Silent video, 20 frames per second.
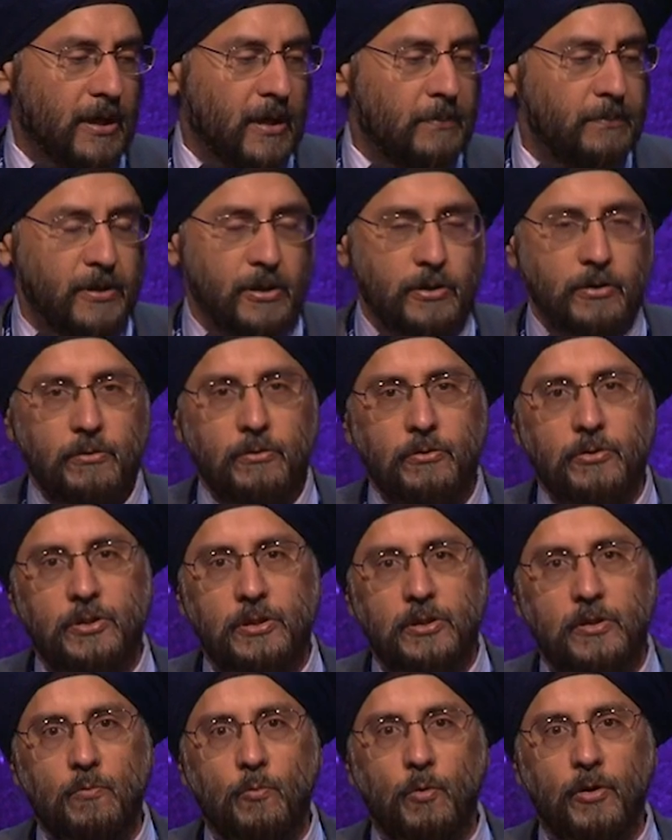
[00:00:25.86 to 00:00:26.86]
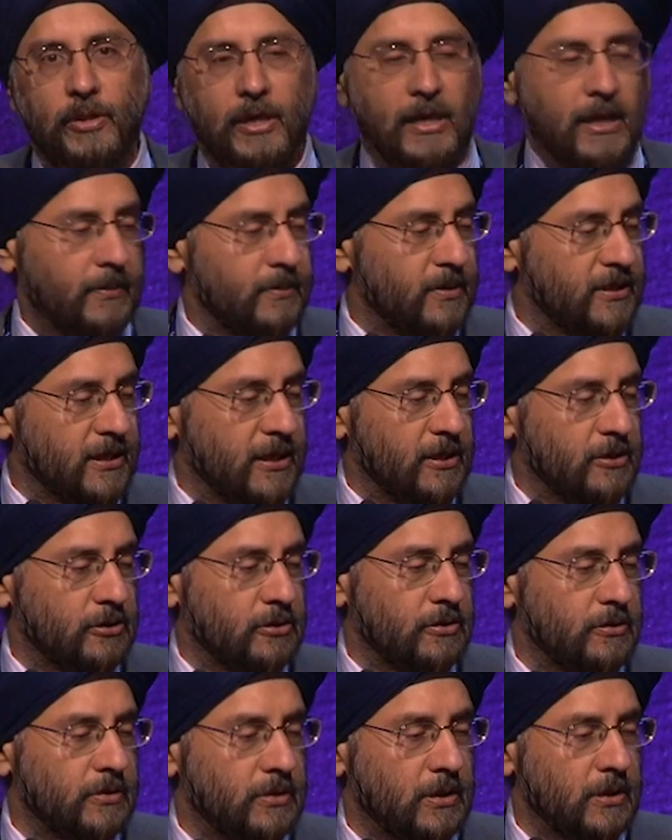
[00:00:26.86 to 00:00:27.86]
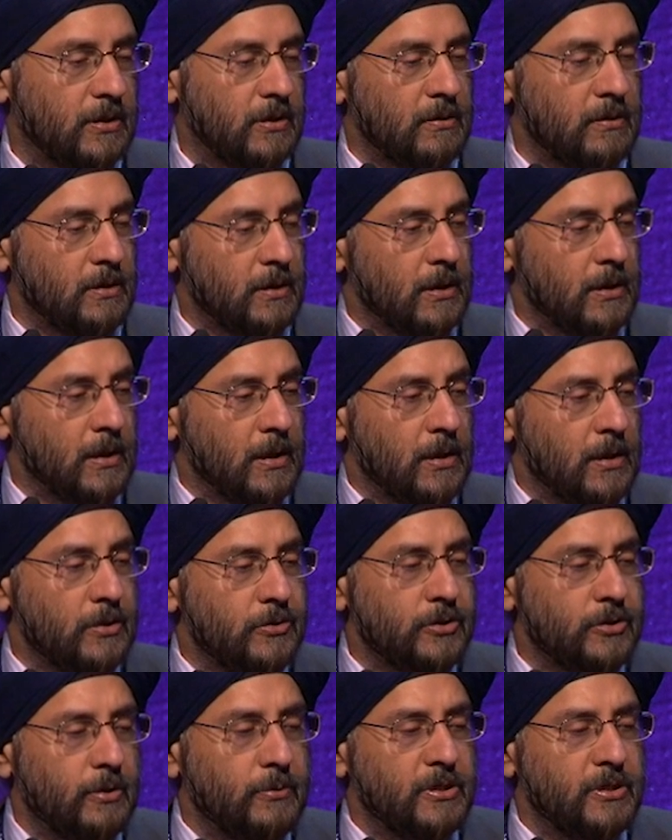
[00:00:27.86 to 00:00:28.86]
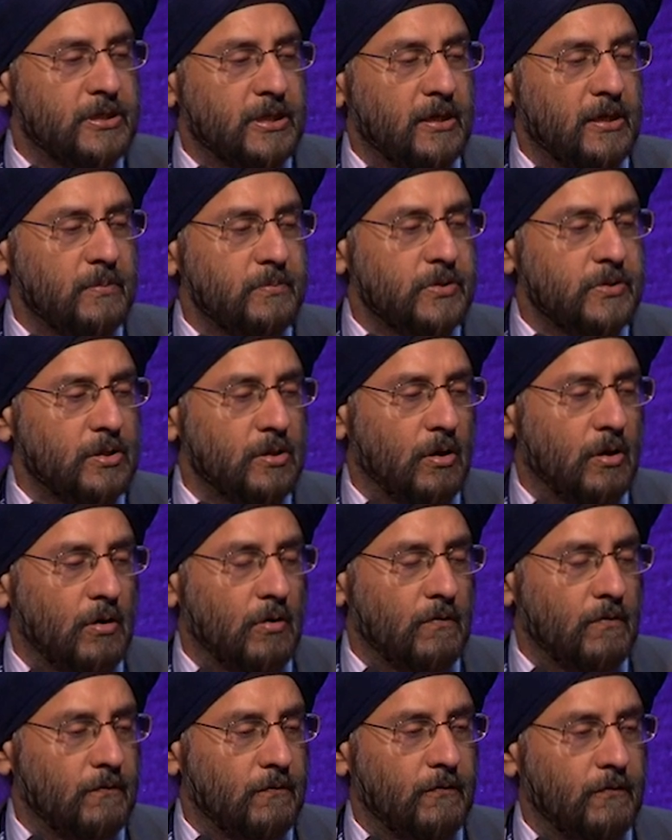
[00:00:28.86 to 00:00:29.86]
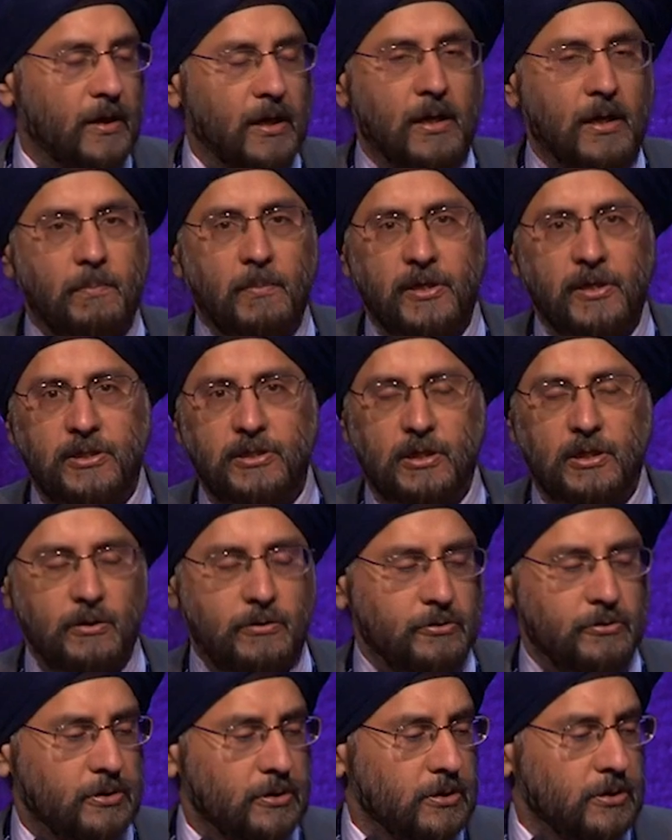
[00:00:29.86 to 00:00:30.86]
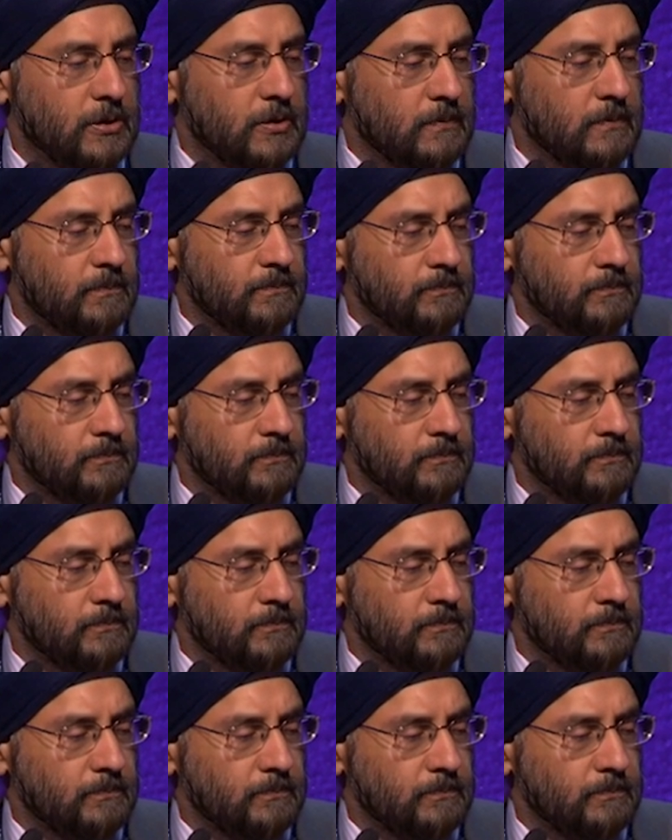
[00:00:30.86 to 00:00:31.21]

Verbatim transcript: be used and what their limitations are. So in terms of my disclosures,